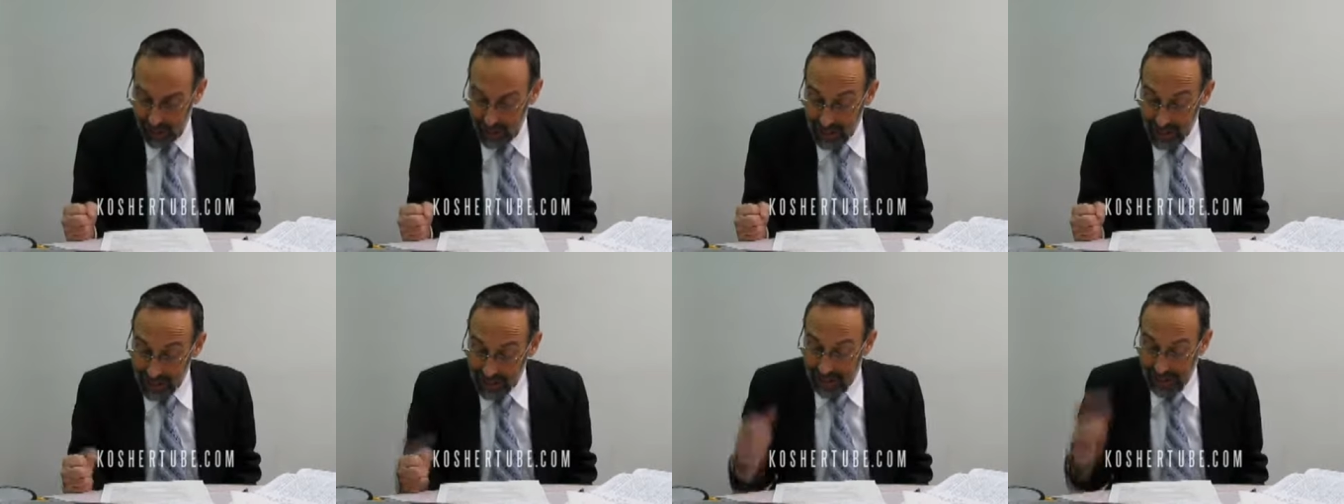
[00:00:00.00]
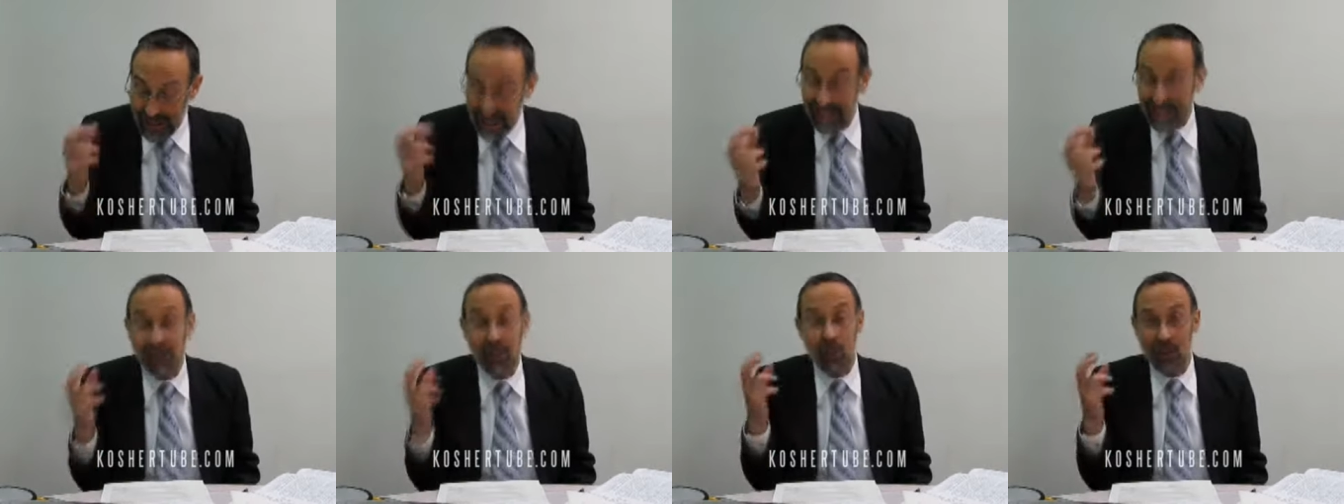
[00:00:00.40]
Is
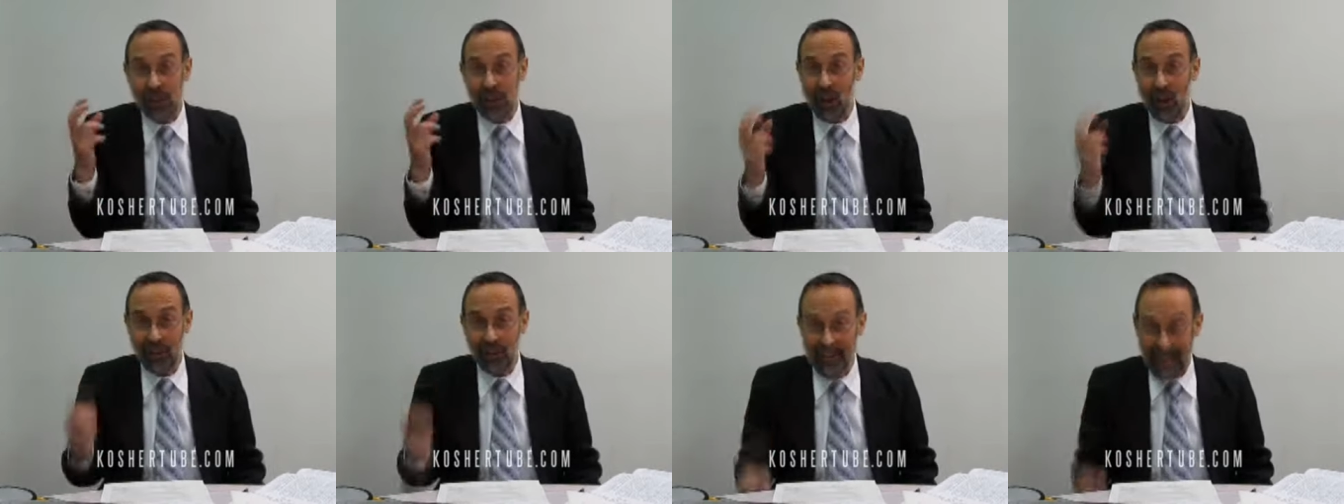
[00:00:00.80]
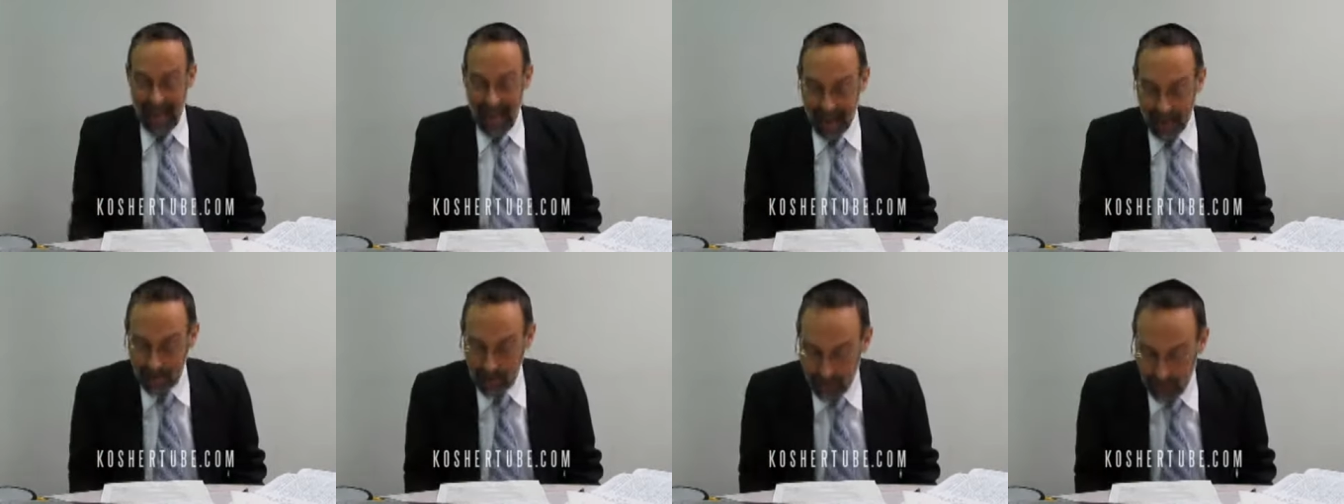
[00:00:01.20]
this what's going to
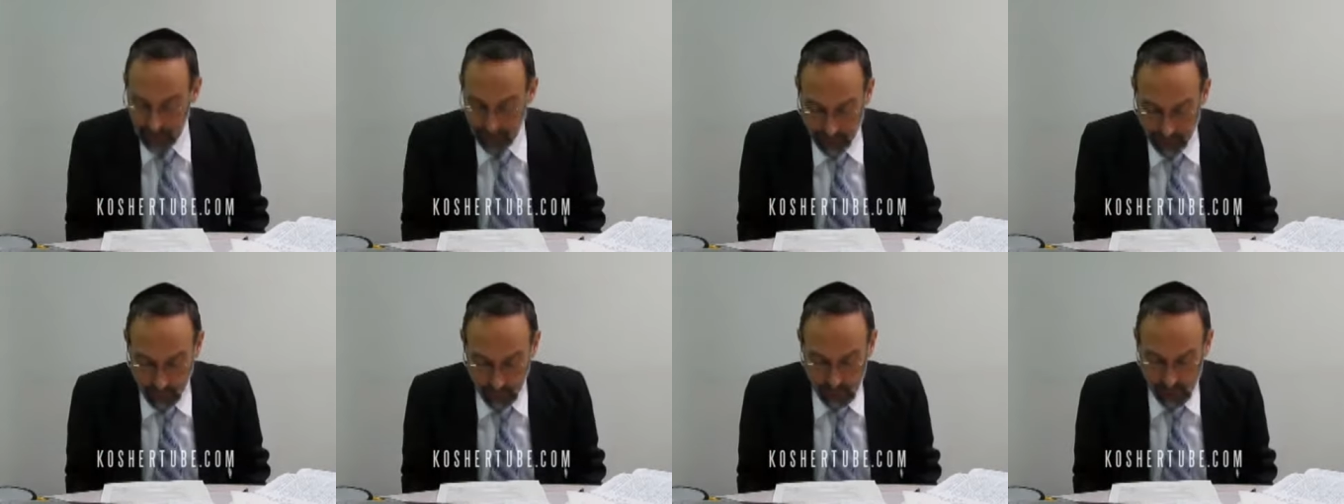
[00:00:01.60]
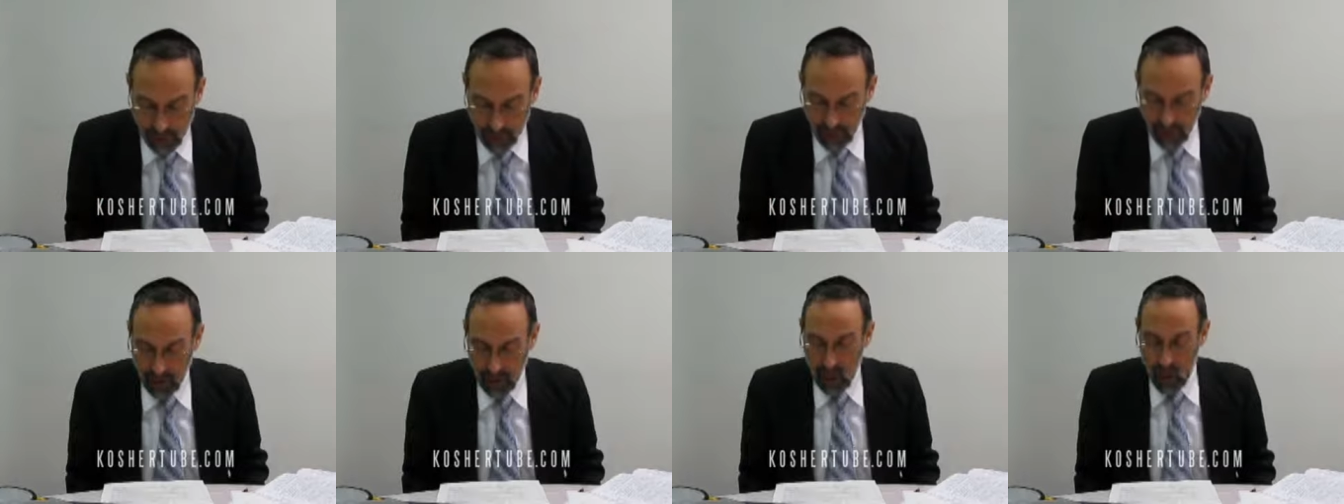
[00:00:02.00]
happen in the
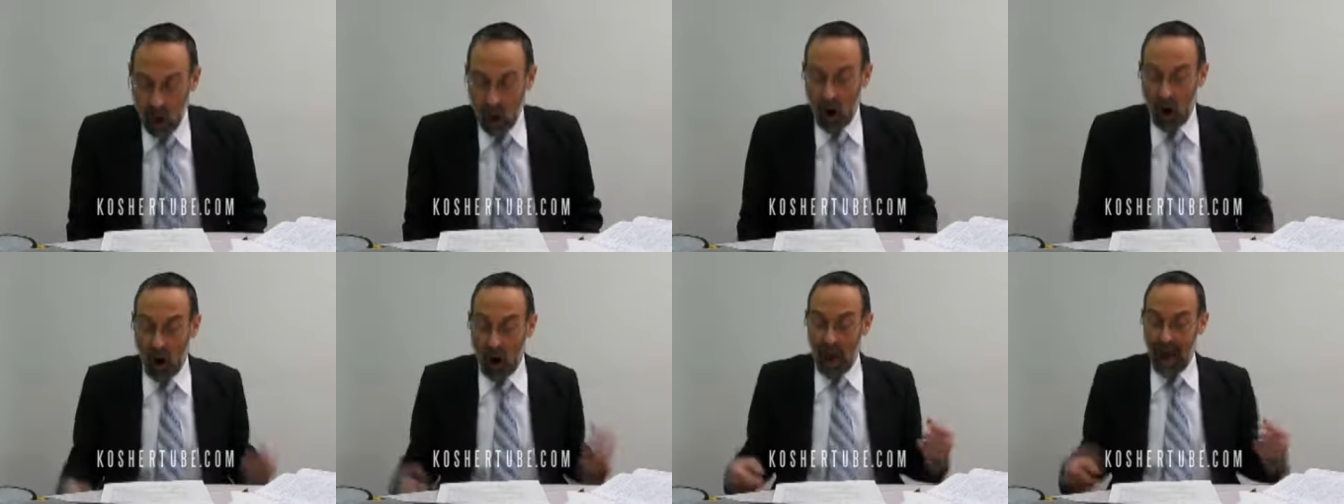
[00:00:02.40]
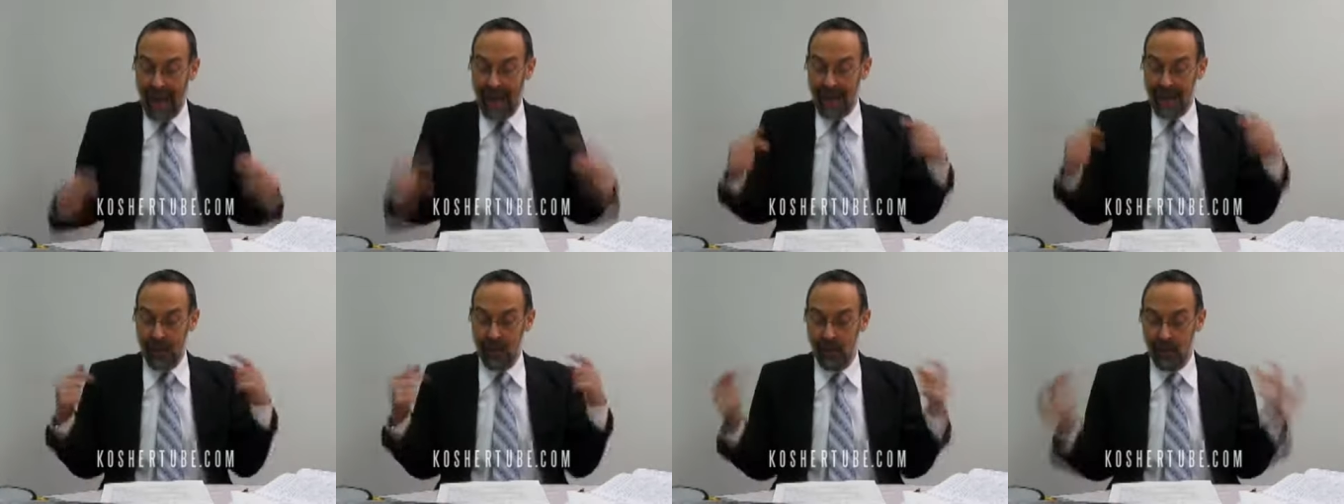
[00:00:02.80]
future? I
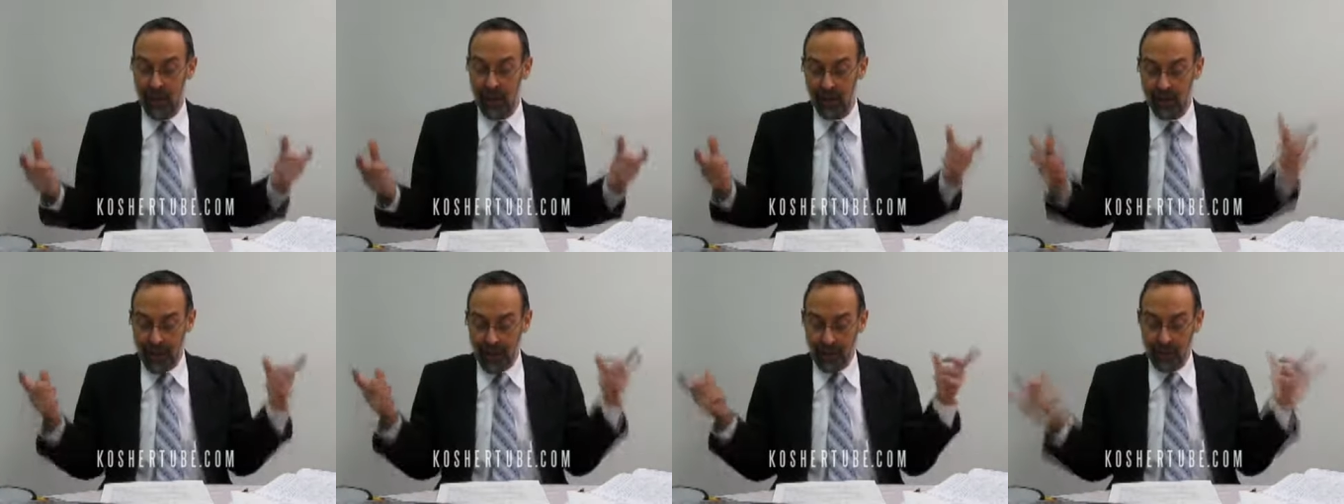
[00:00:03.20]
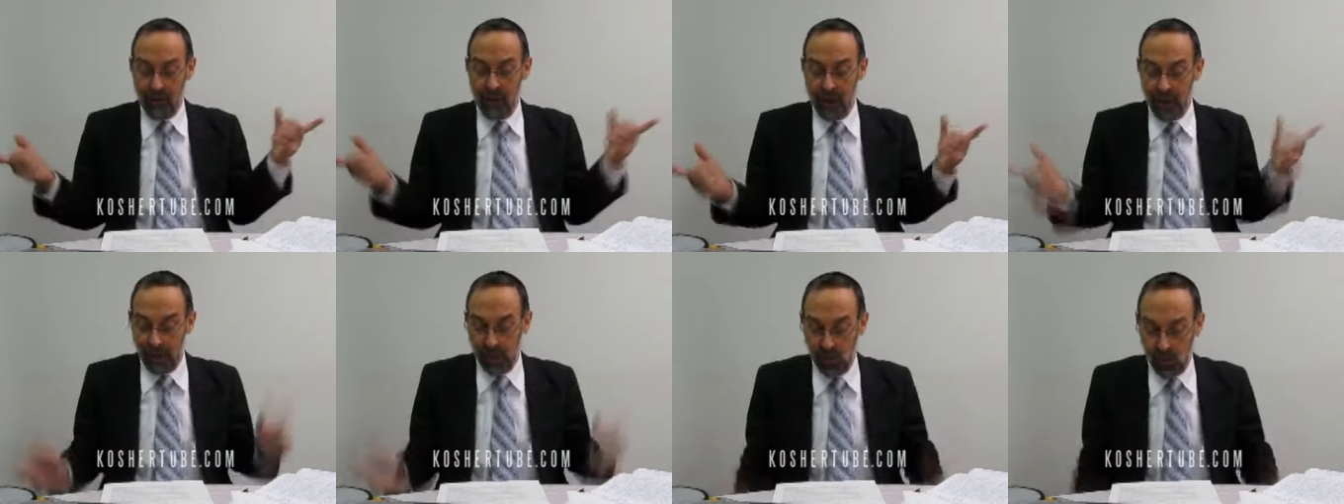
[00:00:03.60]
and your mother and your
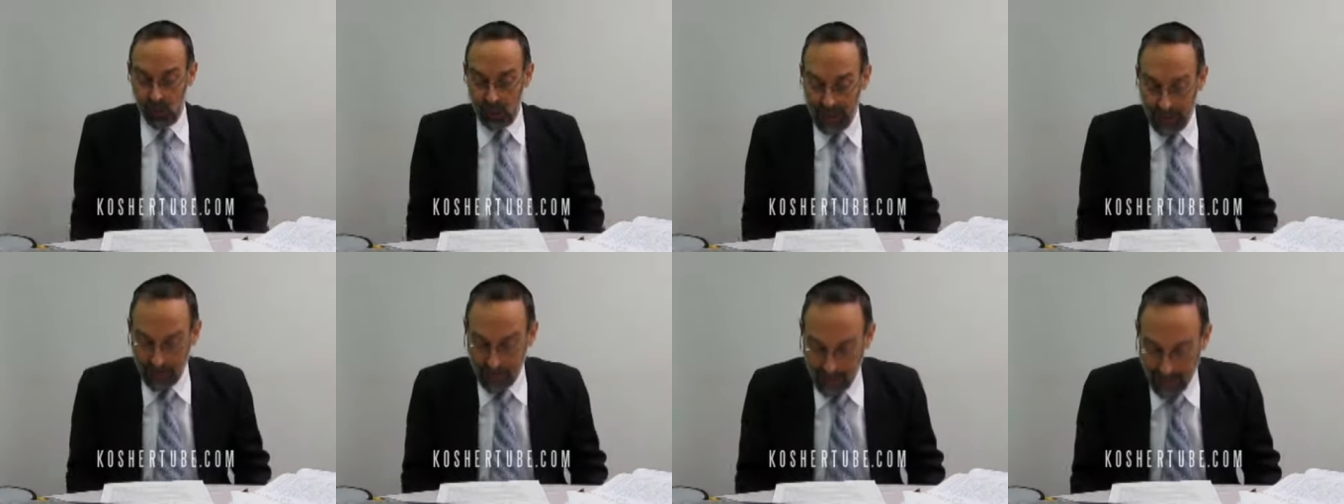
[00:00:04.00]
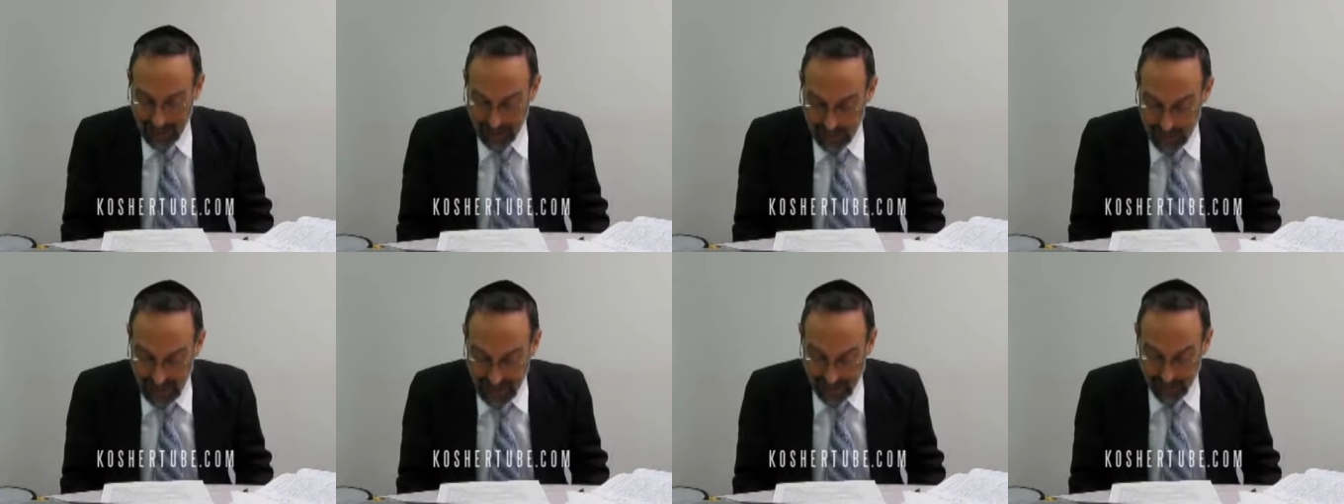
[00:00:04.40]
brothers will come and bow
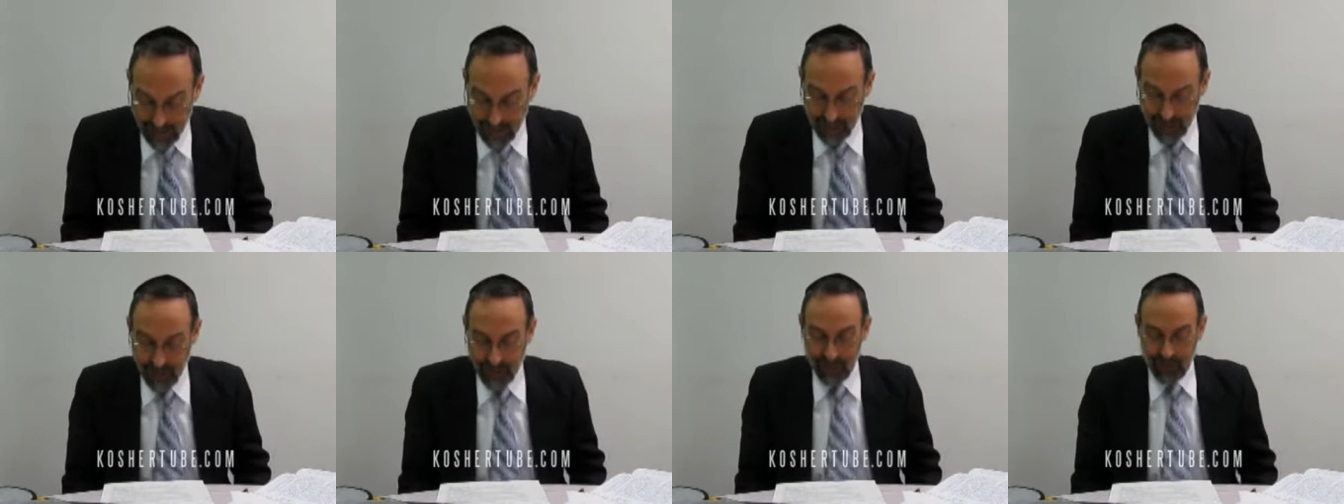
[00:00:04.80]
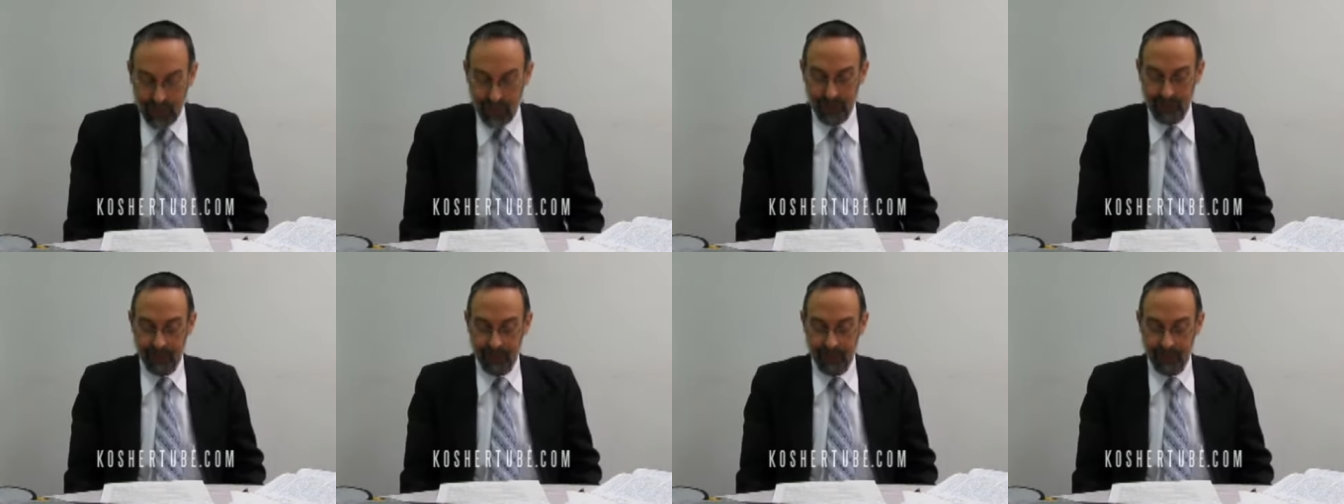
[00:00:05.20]
down to you?